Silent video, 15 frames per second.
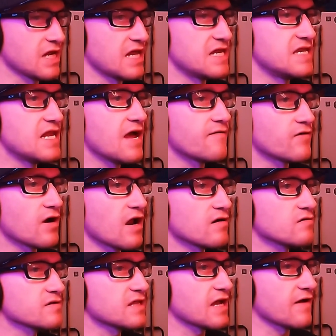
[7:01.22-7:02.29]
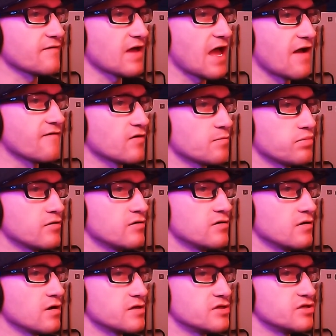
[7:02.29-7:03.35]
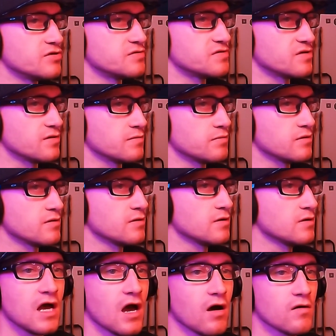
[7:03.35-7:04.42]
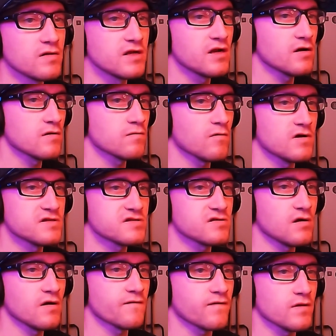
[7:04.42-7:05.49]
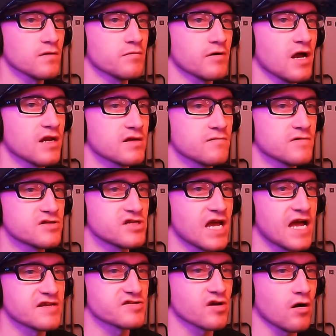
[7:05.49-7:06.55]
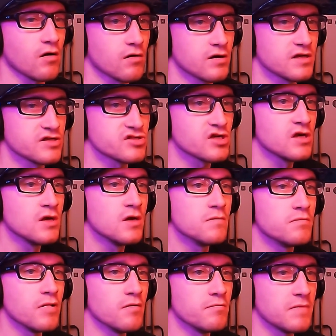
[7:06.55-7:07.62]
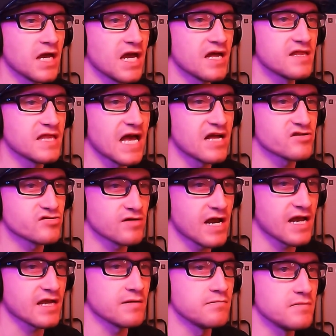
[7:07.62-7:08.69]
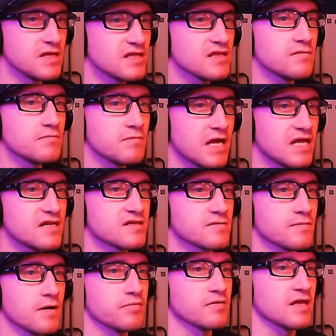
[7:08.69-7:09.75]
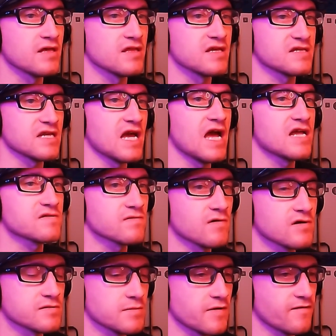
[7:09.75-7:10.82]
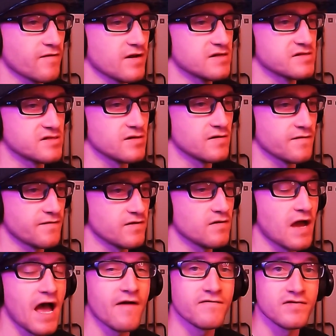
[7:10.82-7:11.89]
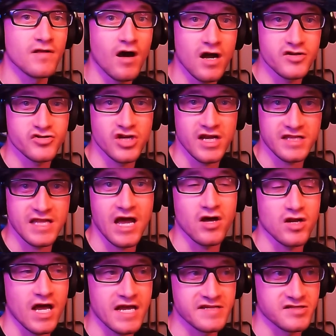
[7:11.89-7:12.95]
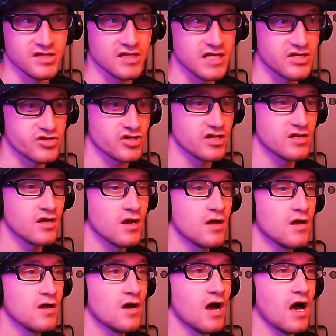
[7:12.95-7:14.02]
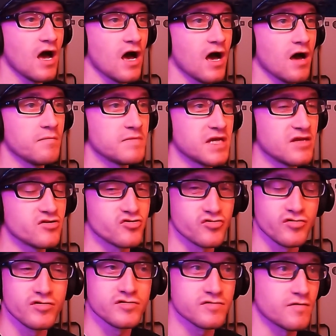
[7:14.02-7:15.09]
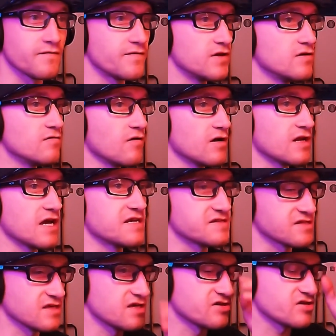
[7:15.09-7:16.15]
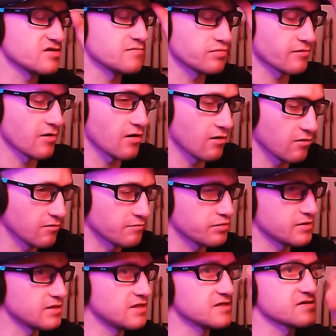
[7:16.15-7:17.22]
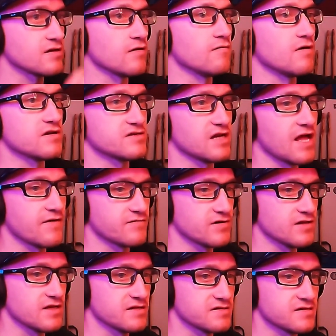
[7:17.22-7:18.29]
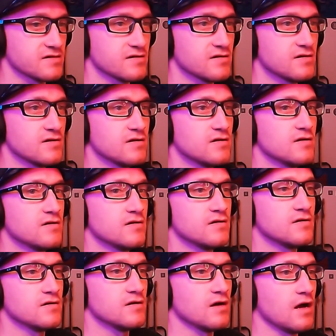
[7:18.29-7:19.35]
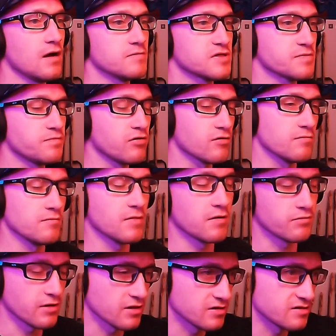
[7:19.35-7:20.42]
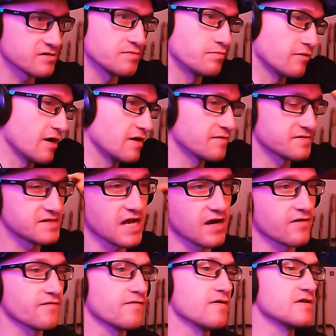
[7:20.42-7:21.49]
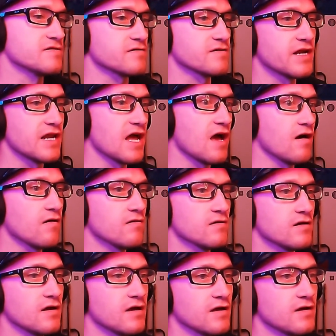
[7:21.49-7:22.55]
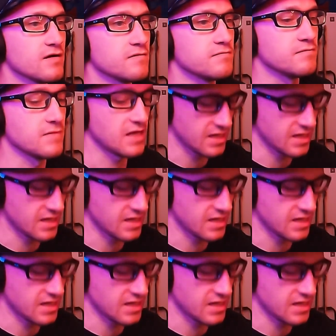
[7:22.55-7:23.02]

but I never I don't think I've ever put it on YouTube. I only heard one song from the Browning, which has Carnage, but man, that track immediately made it to my playlist as well as my friends. Dude, if you have not checked out Isolation, uh, me and Drew's review on Isolation, bro. Please go watch it after this. I'm supporting my brother's brand of sacrifice right now. Um,